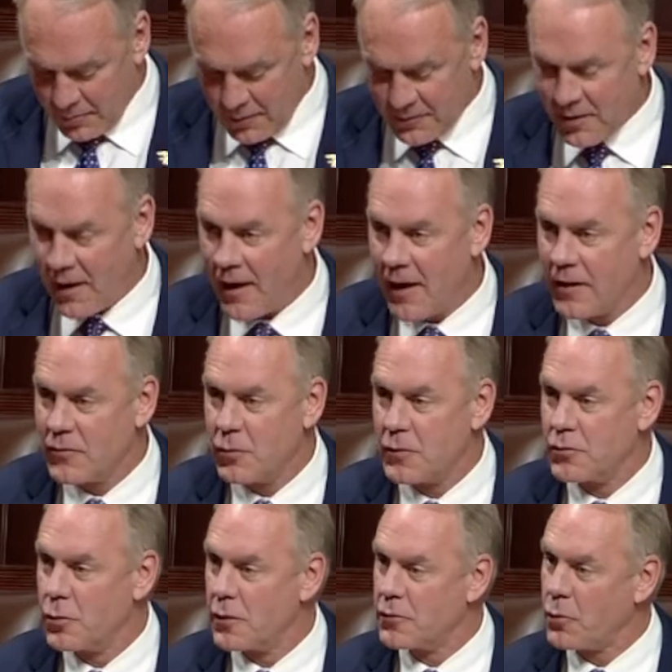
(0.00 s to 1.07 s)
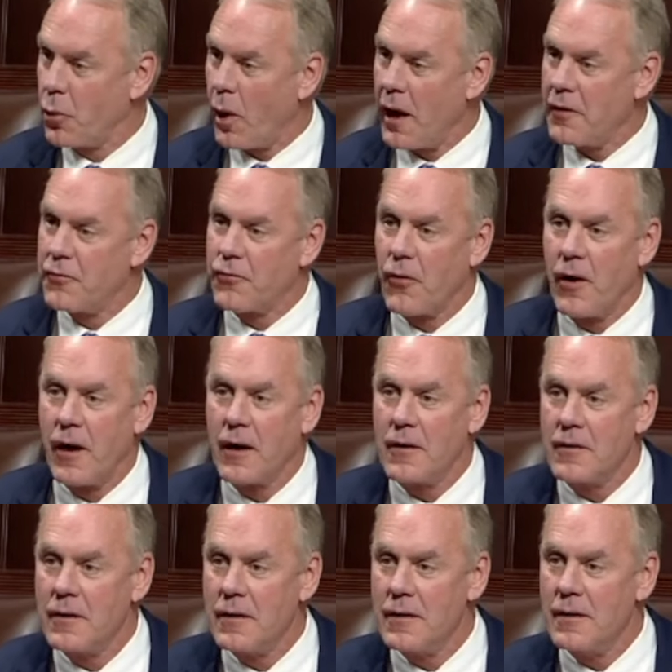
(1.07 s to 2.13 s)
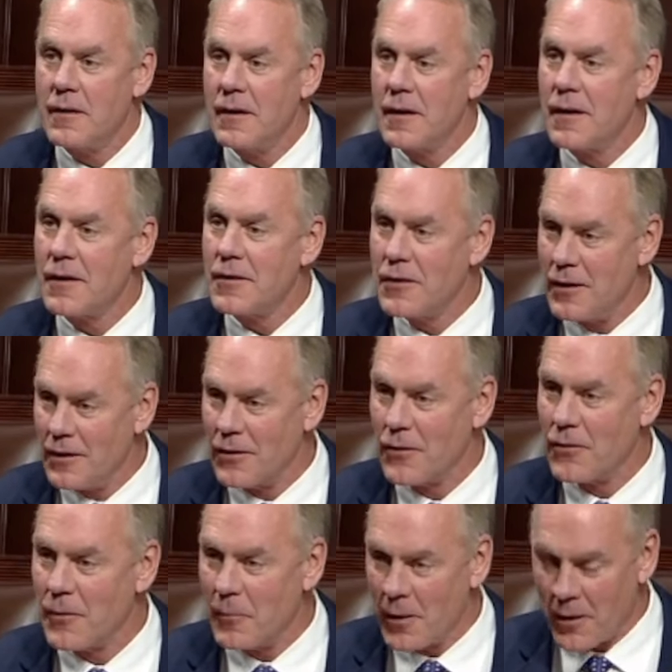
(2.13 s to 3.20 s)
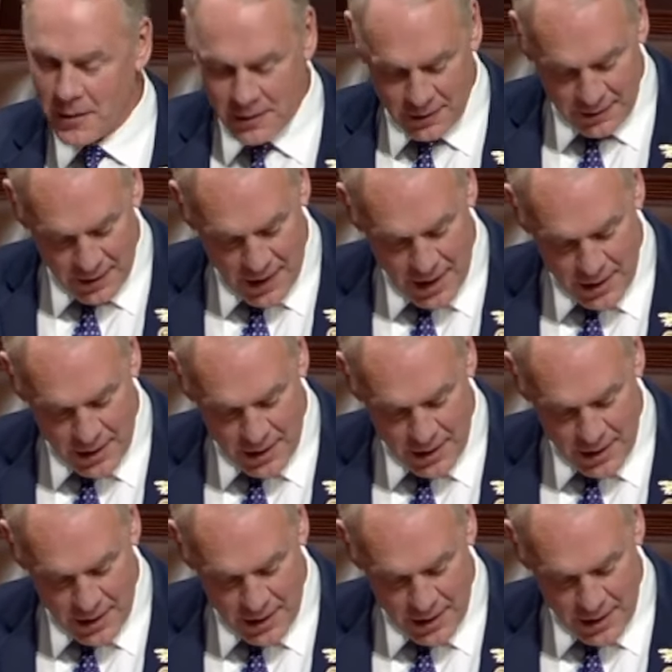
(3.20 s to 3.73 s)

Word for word: carbon tax, which would, quite frankly, kill the American